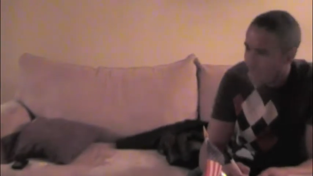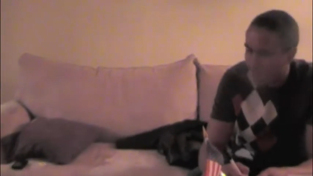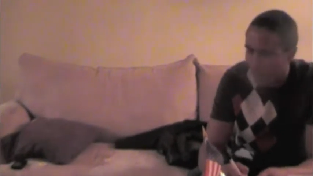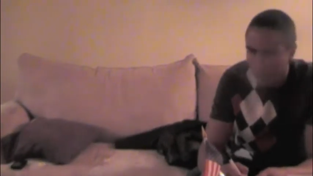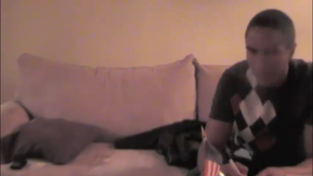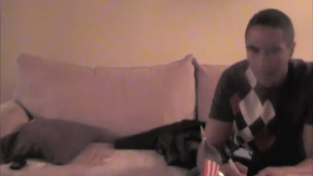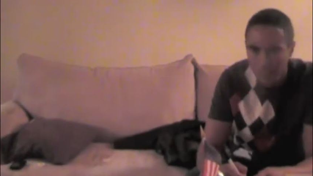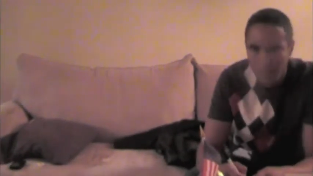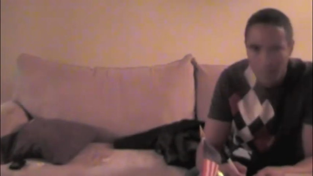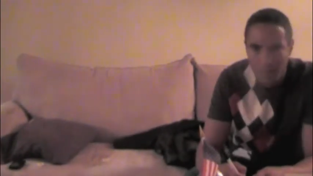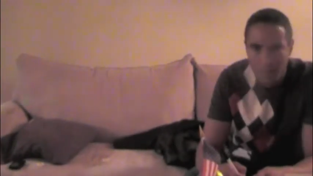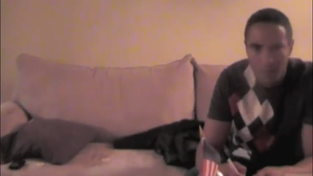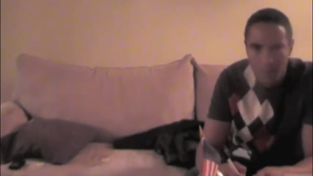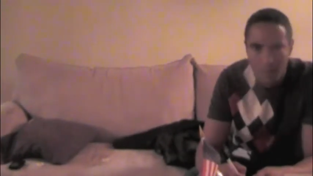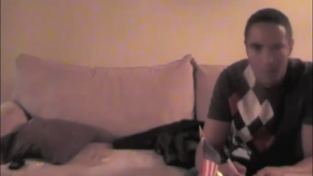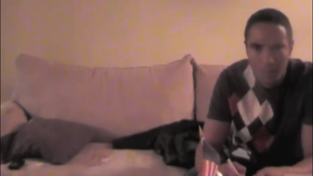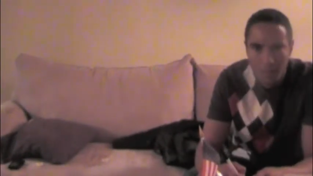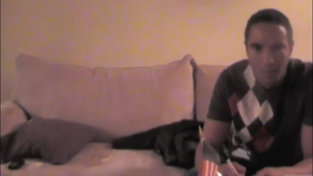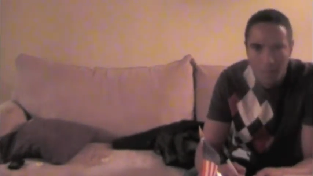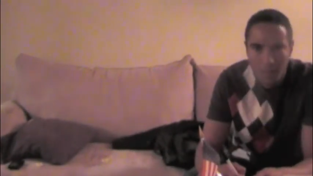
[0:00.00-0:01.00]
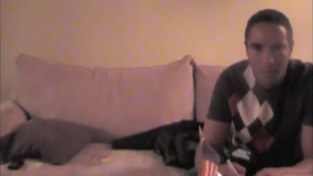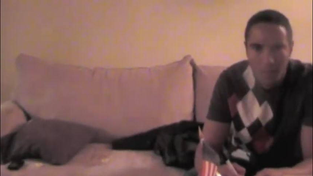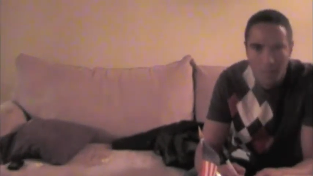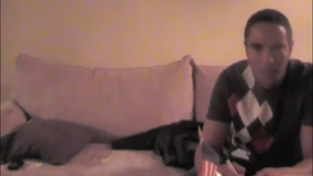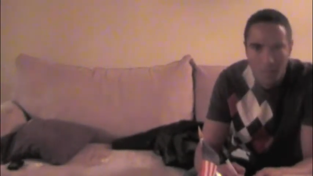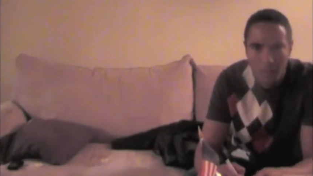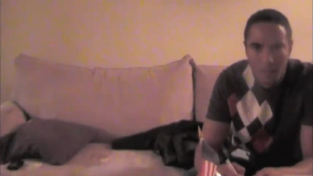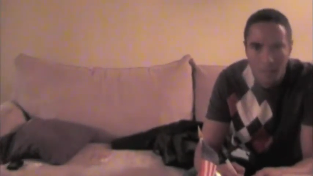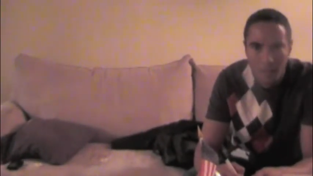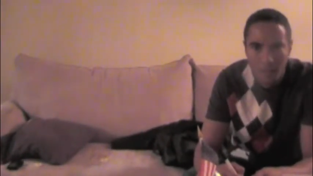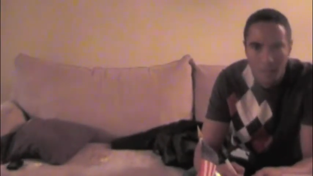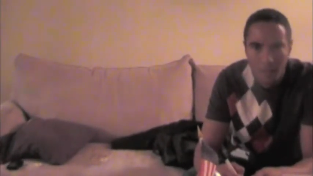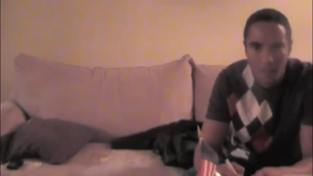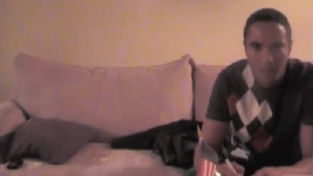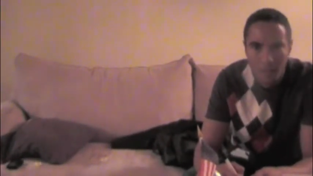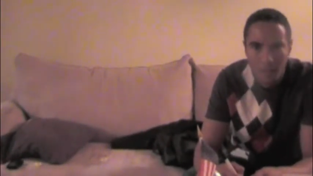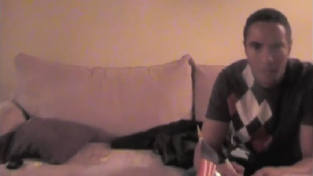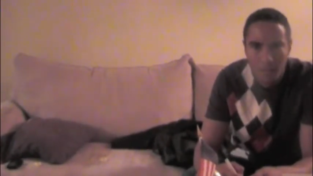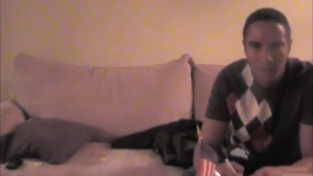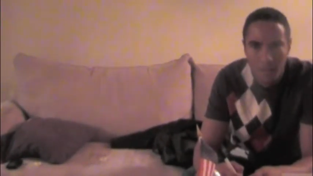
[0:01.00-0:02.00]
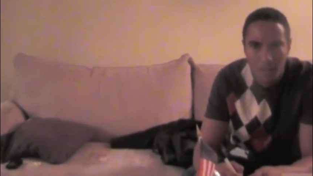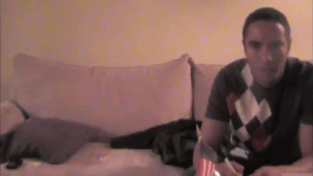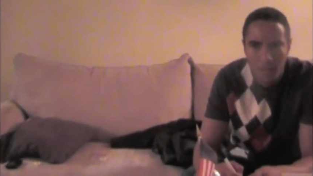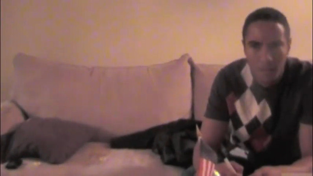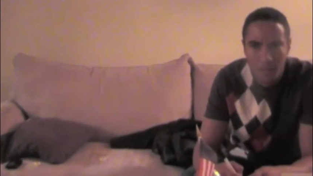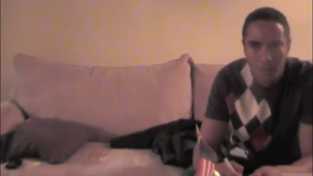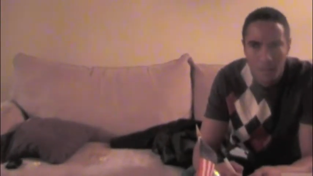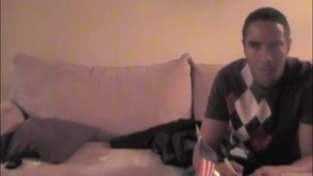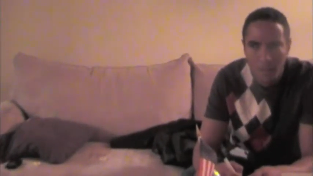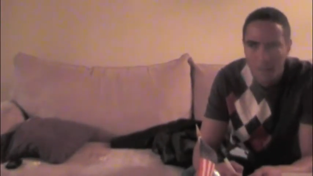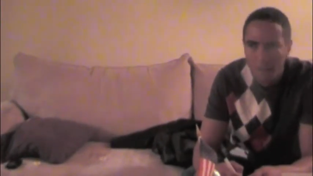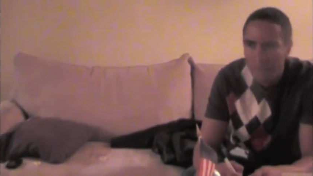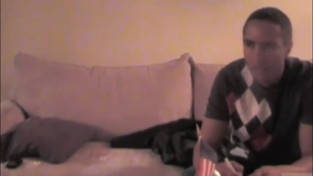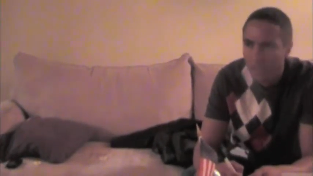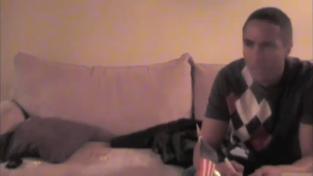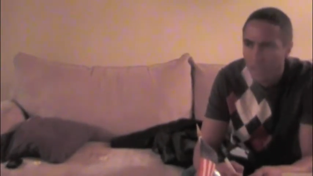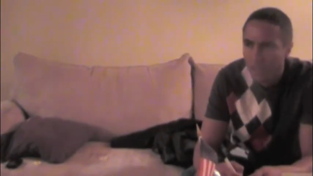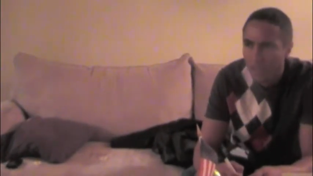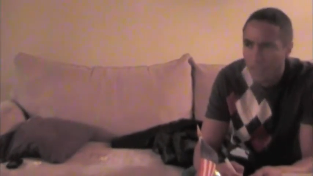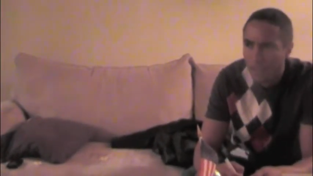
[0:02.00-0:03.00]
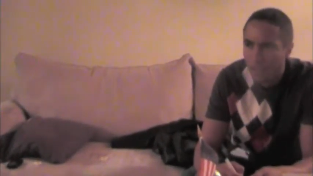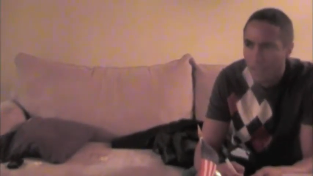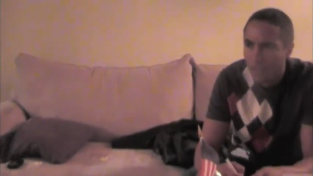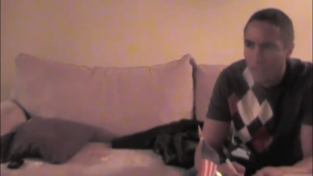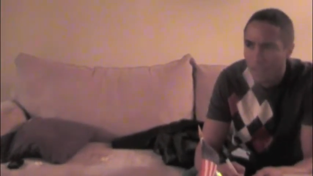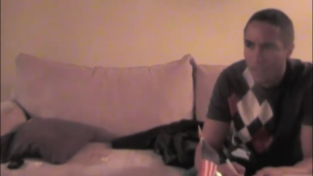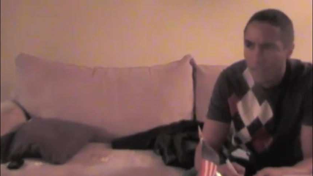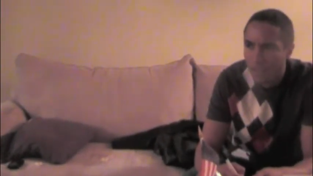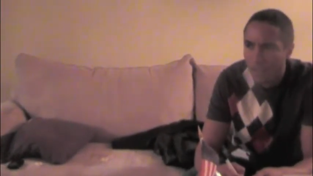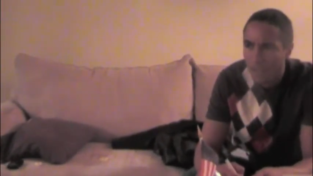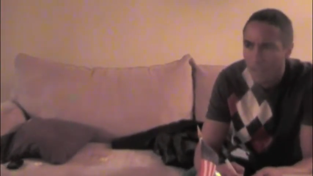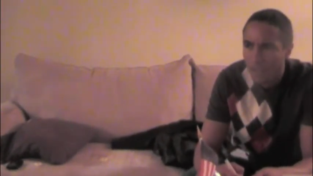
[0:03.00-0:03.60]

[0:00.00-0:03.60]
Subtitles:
Nothing is said.